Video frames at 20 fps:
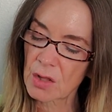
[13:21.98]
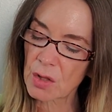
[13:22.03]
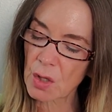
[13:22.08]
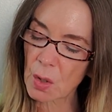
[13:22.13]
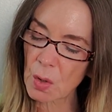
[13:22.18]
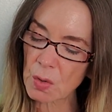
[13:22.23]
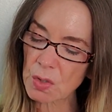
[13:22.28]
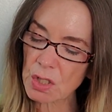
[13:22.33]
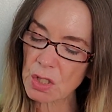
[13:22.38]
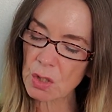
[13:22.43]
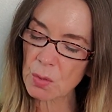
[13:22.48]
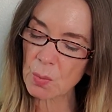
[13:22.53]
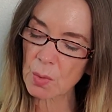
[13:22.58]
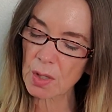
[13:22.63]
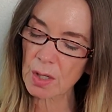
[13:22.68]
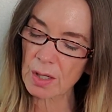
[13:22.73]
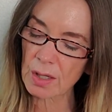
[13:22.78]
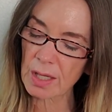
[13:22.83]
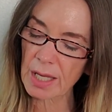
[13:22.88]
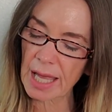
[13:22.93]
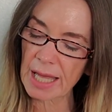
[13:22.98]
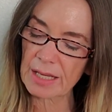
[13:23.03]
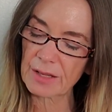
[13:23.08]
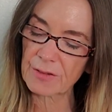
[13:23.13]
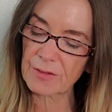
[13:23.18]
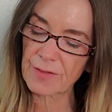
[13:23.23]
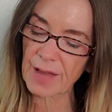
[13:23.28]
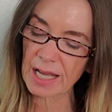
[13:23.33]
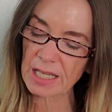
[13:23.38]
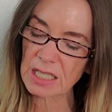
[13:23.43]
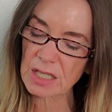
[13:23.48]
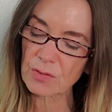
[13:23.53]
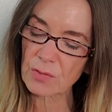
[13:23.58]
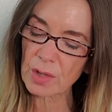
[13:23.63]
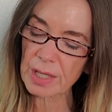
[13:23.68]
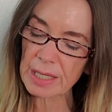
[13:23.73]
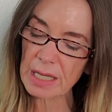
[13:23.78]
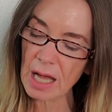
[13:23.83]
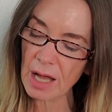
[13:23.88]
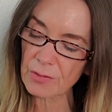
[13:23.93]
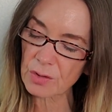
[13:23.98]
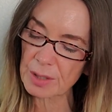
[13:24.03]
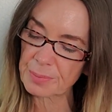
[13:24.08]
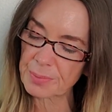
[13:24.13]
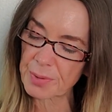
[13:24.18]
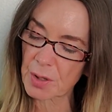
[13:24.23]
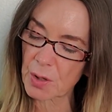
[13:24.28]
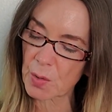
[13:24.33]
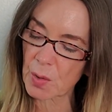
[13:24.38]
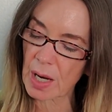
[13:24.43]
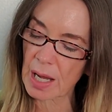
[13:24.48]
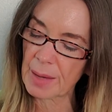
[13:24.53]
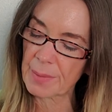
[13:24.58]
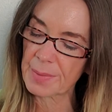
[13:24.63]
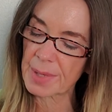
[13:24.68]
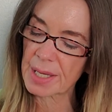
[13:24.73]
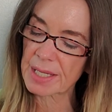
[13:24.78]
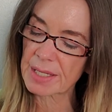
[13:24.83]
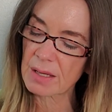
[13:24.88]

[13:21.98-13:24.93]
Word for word: Those who work an effective recovery program